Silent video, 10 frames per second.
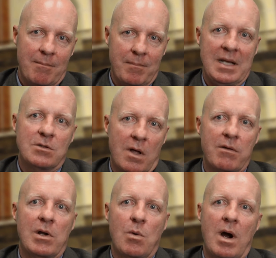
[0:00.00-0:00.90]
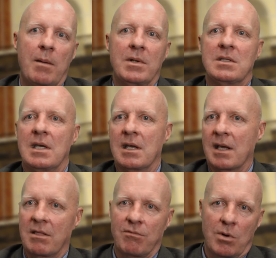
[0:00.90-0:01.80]
meets all the requirements, he can
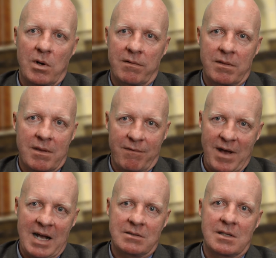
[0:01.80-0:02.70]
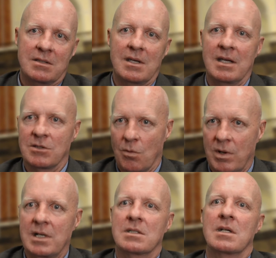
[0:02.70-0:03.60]
get through it the fastest, is the
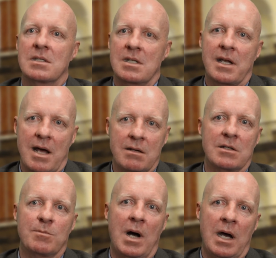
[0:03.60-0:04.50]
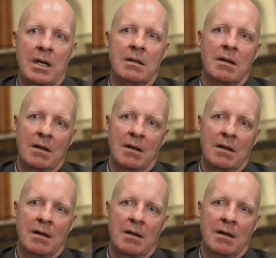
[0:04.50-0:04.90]
one that's going to stick out in his mind,